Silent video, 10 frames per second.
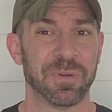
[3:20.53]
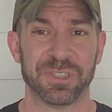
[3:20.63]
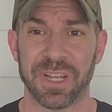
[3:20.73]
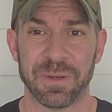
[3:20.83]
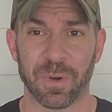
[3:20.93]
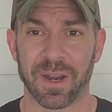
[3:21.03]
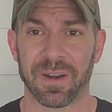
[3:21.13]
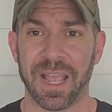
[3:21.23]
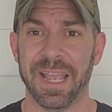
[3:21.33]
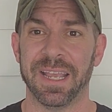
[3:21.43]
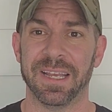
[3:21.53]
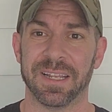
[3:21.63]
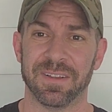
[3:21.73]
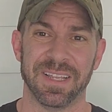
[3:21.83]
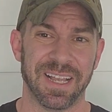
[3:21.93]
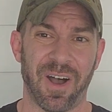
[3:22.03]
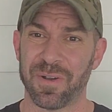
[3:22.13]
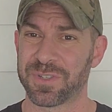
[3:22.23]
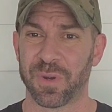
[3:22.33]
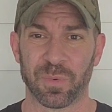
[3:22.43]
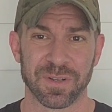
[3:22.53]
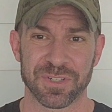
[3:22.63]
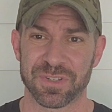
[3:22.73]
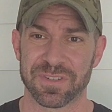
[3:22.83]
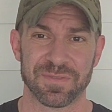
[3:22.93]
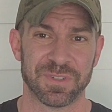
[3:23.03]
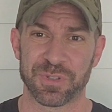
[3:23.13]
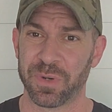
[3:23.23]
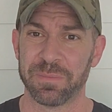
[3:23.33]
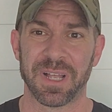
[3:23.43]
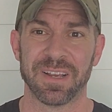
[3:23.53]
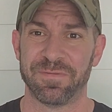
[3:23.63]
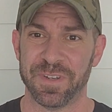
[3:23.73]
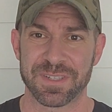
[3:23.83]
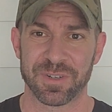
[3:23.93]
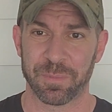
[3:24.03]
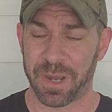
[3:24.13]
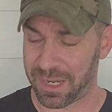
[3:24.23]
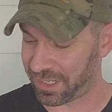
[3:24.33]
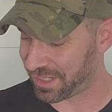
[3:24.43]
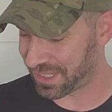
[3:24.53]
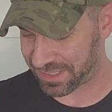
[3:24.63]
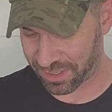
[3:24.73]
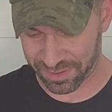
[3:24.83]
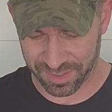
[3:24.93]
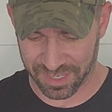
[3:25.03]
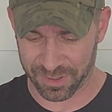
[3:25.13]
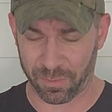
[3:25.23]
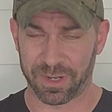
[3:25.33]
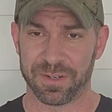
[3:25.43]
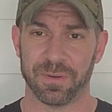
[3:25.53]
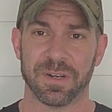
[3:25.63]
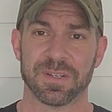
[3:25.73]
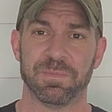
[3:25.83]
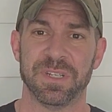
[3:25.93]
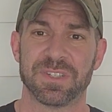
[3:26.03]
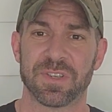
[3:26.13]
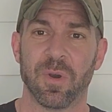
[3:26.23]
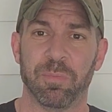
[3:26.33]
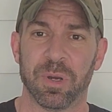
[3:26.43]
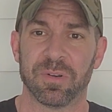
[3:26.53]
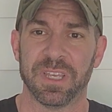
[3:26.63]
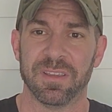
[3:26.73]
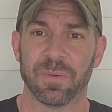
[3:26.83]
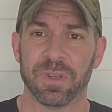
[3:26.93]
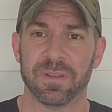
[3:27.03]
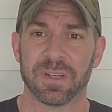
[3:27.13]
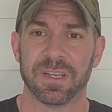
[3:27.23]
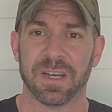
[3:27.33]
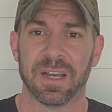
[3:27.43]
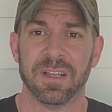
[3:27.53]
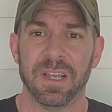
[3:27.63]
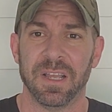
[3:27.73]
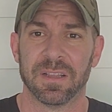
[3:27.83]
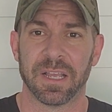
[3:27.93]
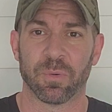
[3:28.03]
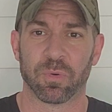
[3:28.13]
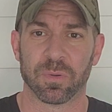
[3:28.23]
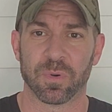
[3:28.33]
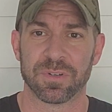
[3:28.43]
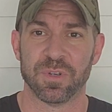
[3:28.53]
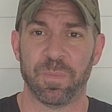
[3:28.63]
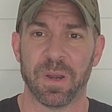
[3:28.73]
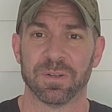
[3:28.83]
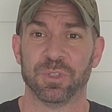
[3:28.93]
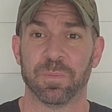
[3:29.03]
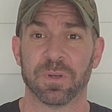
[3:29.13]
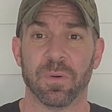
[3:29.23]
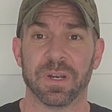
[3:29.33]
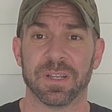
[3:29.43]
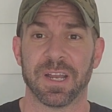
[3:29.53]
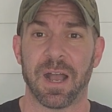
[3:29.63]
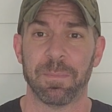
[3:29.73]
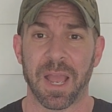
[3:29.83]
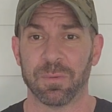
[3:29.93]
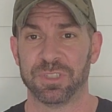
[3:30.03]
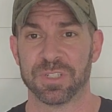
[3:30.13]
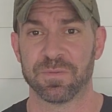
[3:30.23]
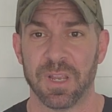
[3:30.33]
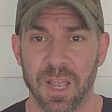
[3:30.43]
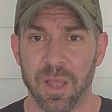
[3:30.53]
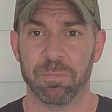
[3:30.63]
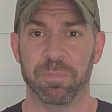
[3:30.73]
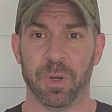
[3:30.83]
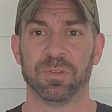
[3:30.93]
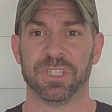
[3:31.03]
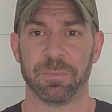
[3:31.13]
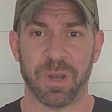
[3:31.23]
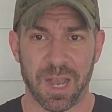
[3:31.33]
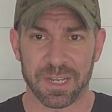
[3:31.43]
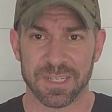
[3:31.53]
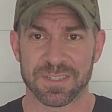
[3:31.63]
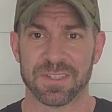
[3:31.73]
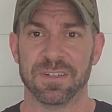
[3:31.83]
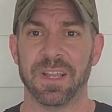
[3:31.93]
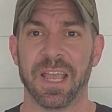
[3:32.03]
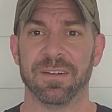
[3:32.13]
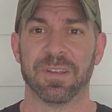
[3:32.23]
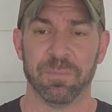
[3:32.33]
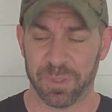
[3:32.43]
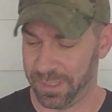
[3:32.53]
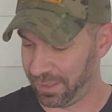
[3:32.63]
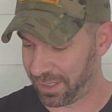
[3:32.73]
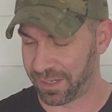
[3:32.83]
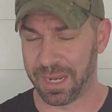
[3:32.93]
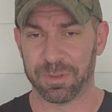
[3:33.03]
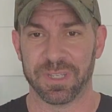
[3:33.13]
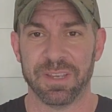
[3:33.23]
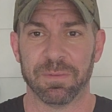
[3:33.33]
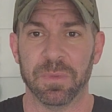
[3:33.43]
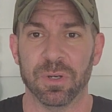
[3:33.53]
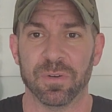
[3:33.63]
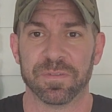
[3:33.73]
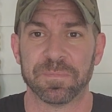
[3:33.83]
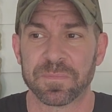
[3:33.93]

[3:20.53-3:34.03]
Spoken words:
anywhere. And also real streamlined, fits in your pocket, because that's the other thing I don't want to do here is be so bulky that we look like a World War II paratrooper going into combat with just bulging pockets and completely unable to even move.